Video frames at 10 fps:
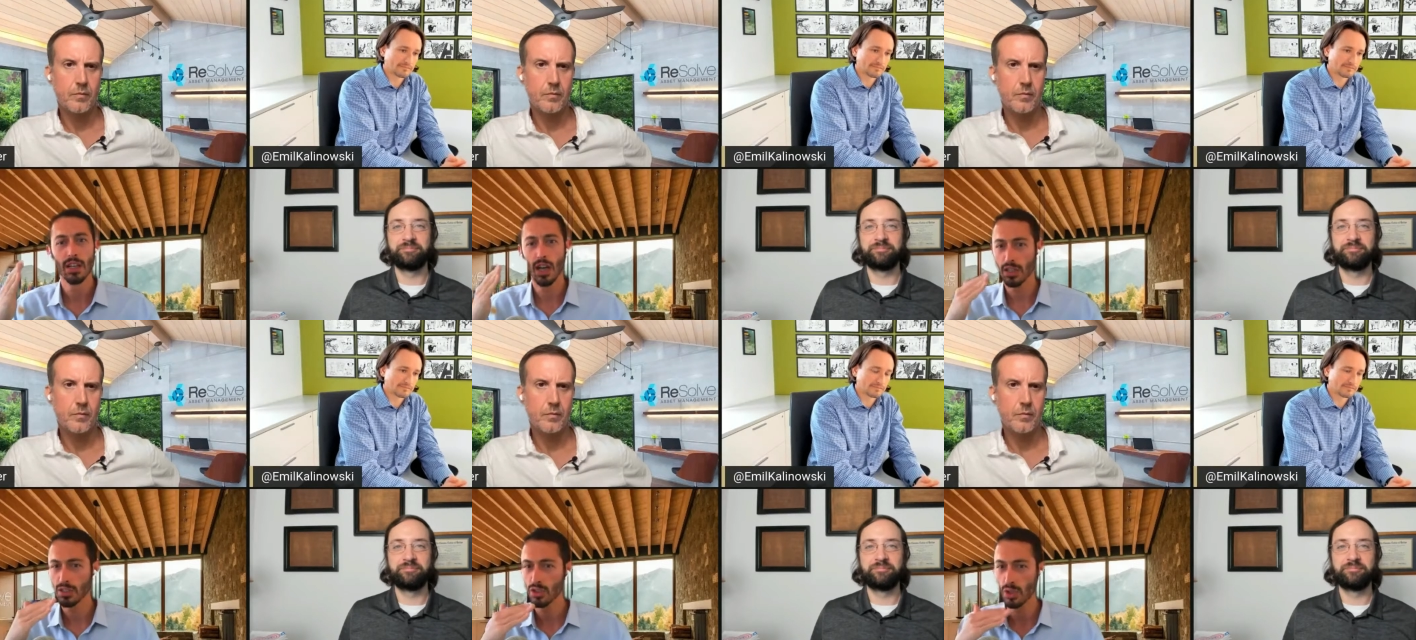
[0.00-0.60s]

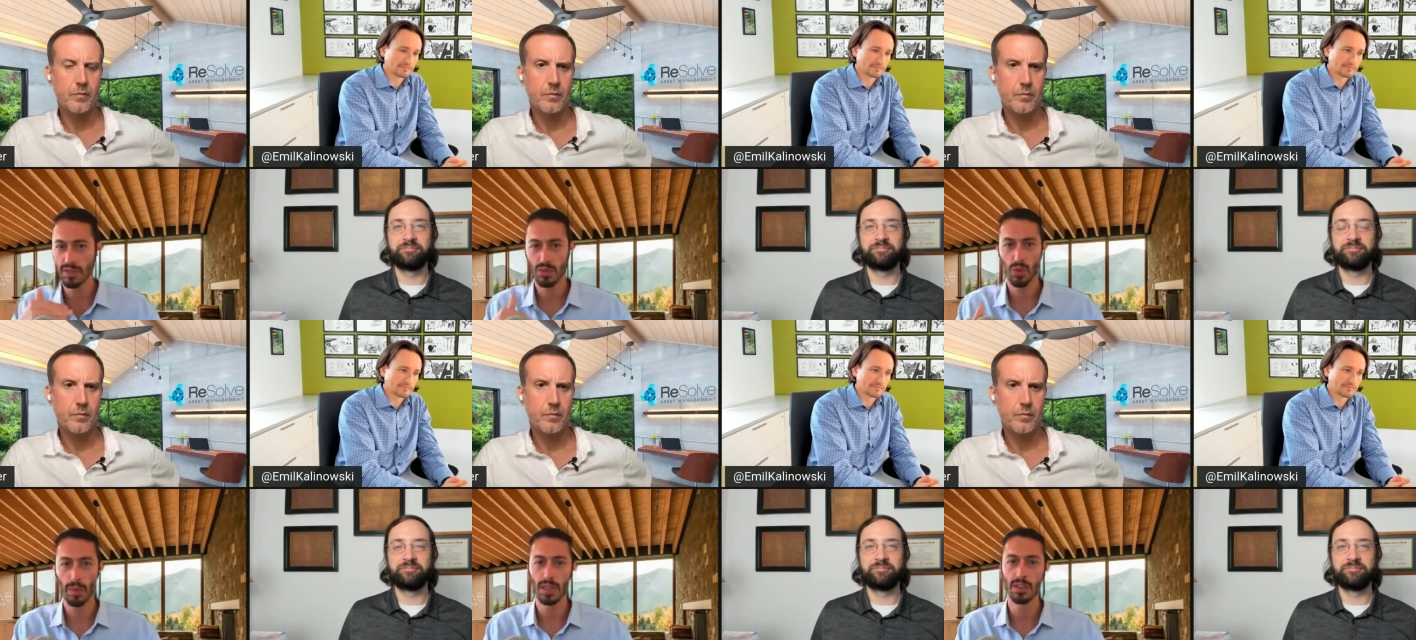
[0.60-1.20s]
Speaker 1: got sort of
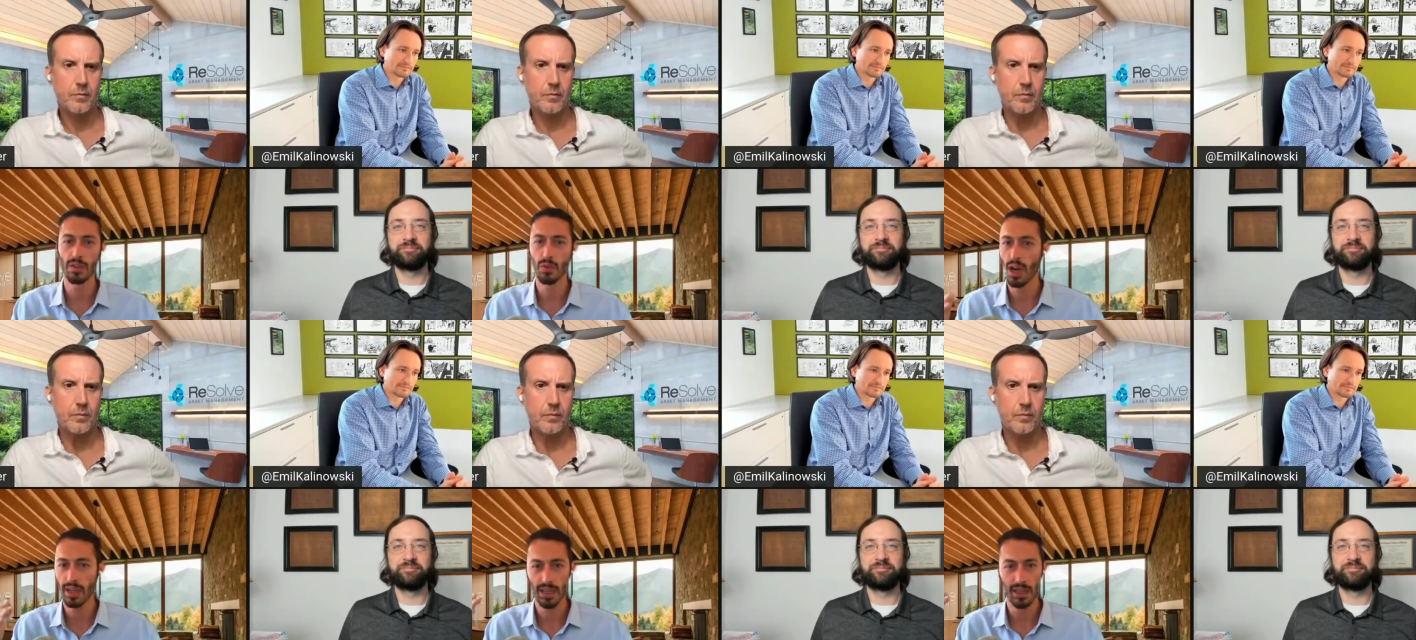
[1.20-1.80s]
swept under the
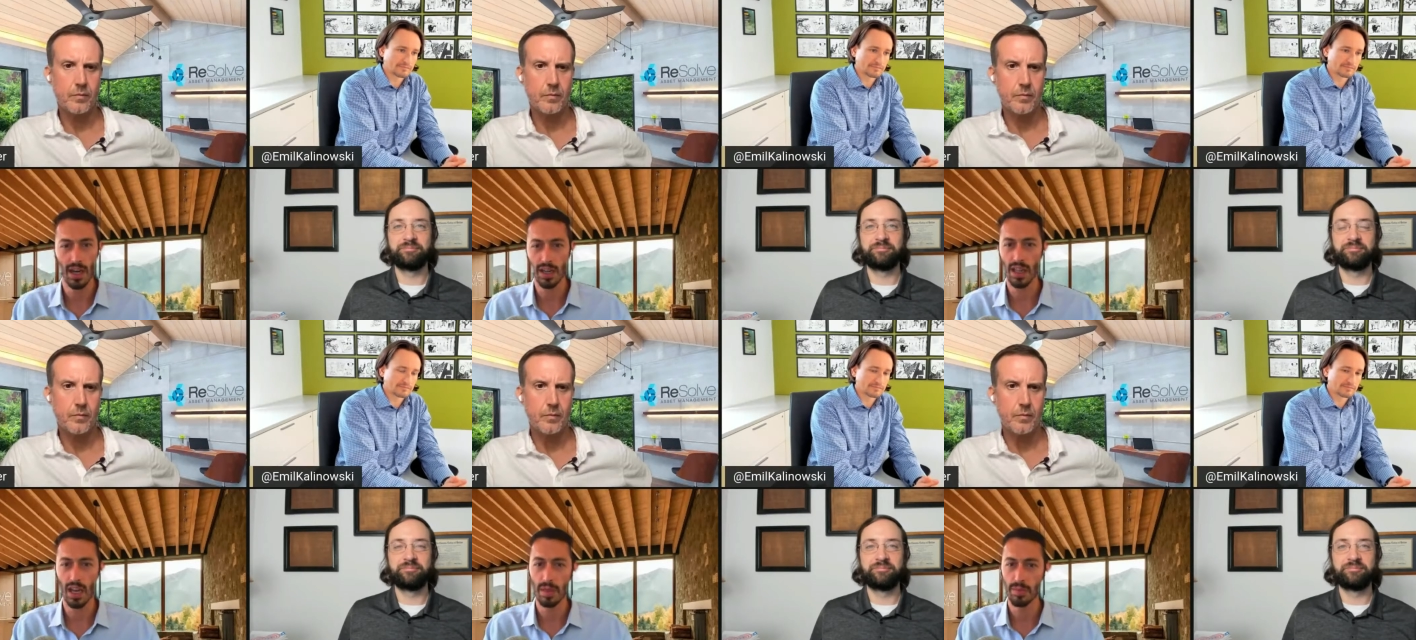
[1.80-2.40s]
rug, and not a
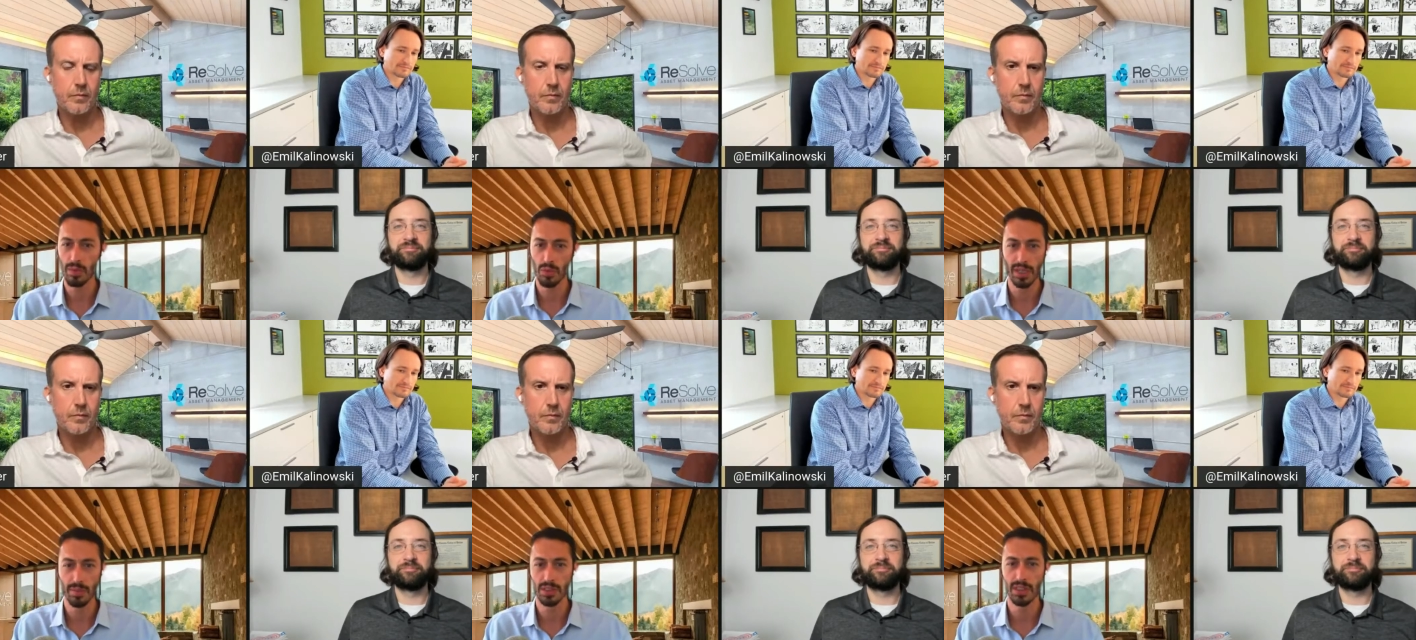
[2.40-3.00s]
lot of people were
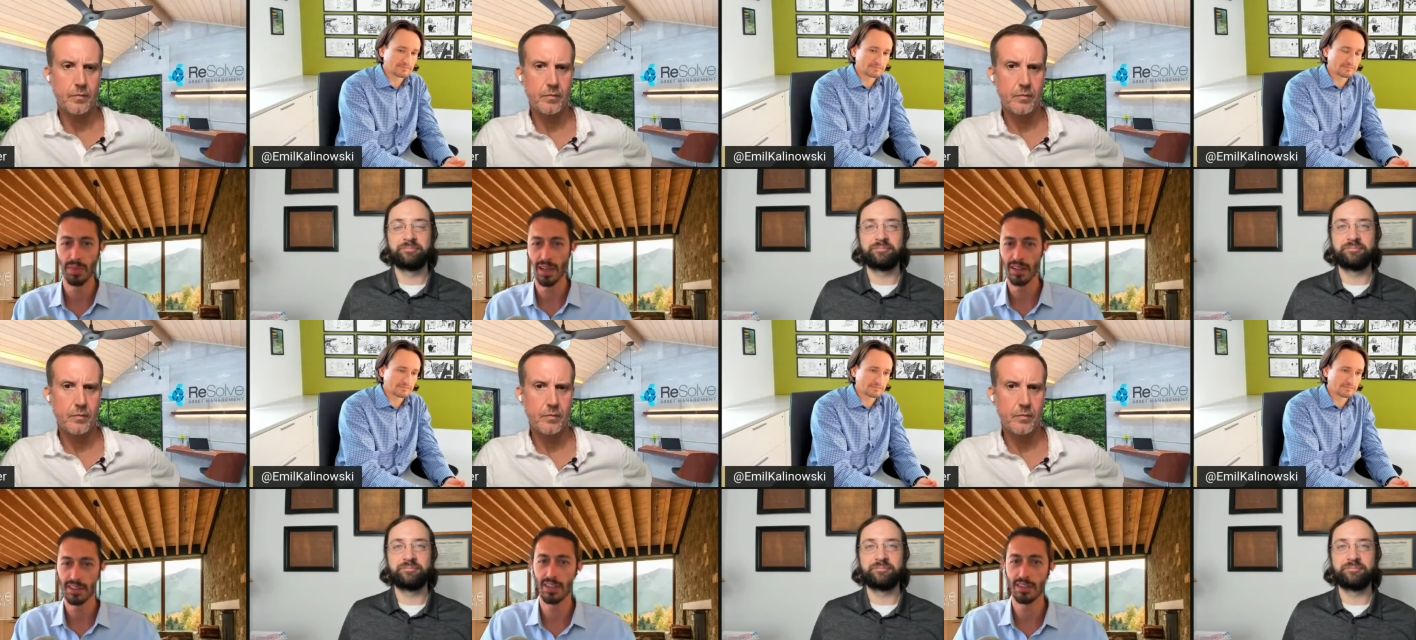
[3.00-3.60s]
able to pay
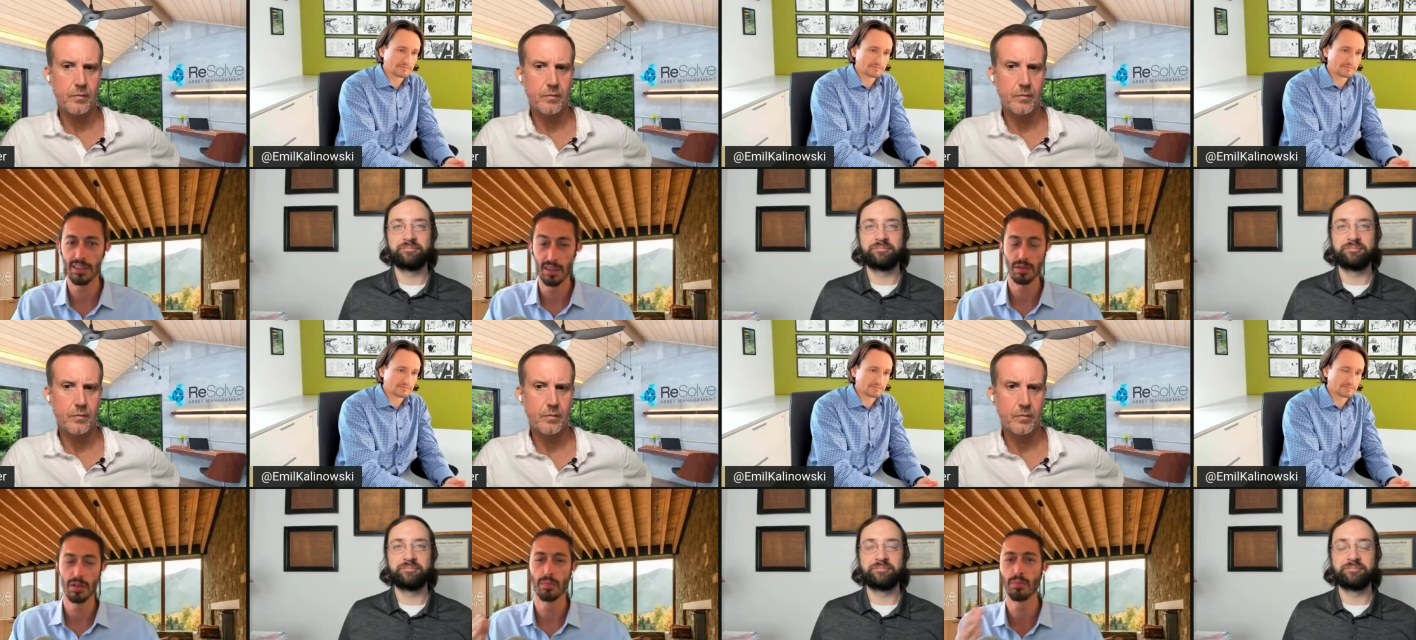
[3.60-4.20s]
atten
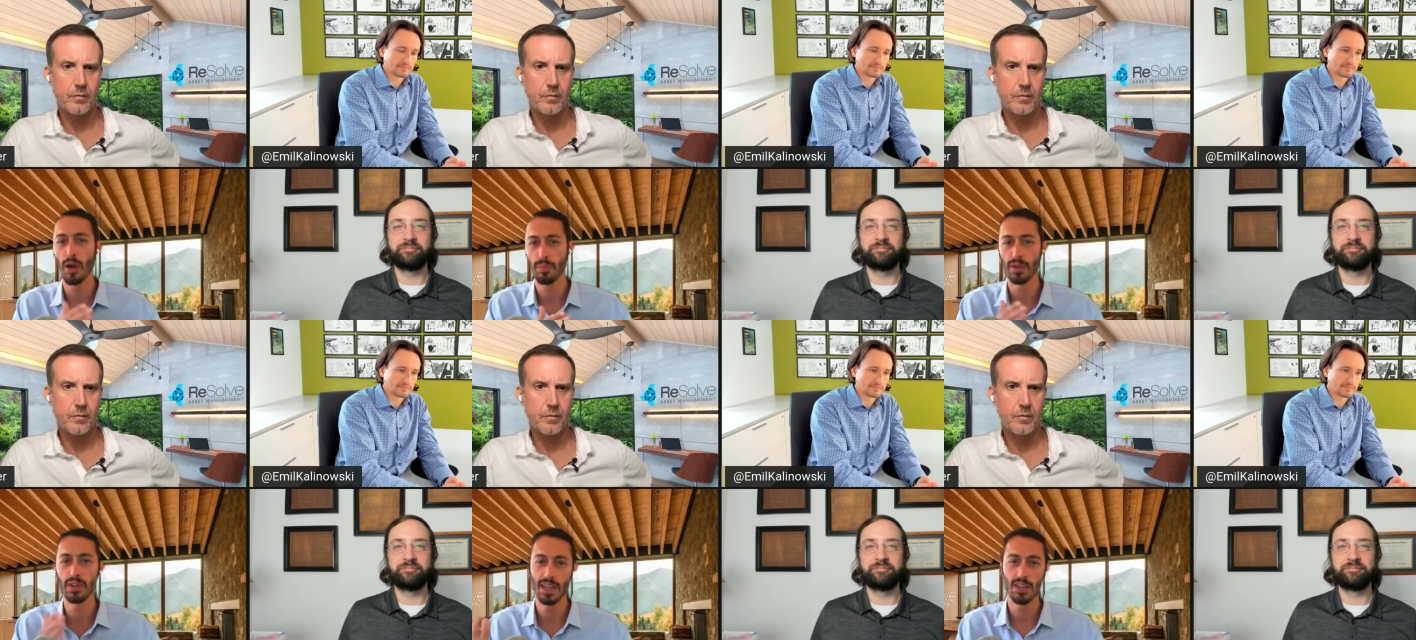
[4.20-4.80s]
the, the
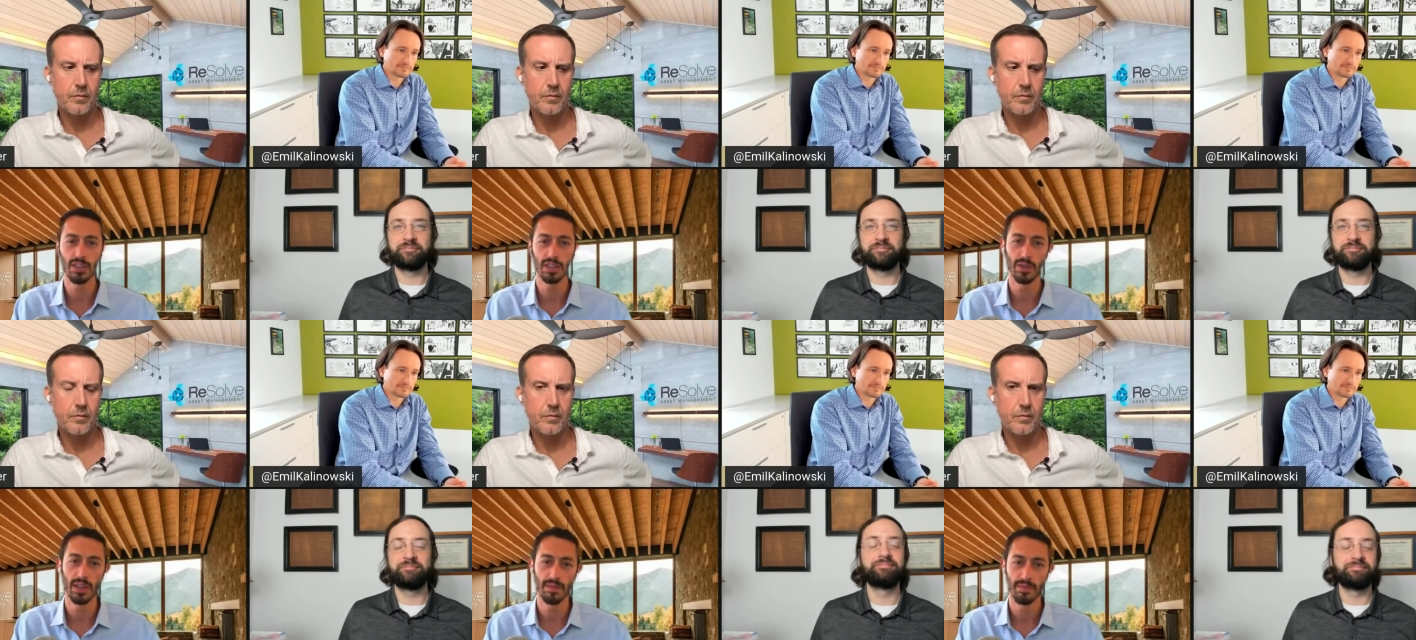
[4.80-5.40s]
proper attention to it.